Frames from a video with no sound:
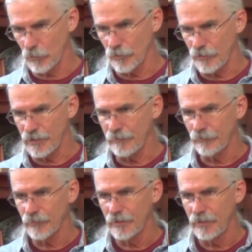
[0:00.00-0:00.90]
worthy
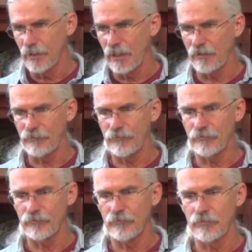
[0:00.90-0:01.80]
of
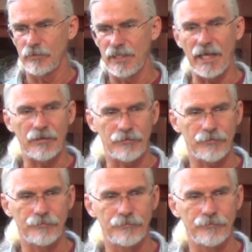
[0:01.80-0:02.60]
death.